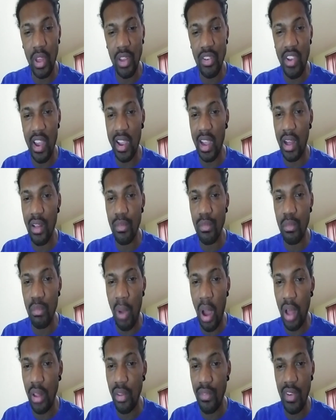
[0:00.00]
check out
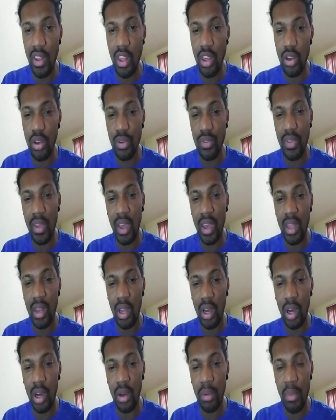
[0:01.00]
my other videos and
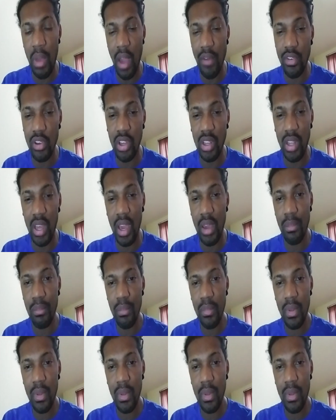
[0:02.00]
have a good day.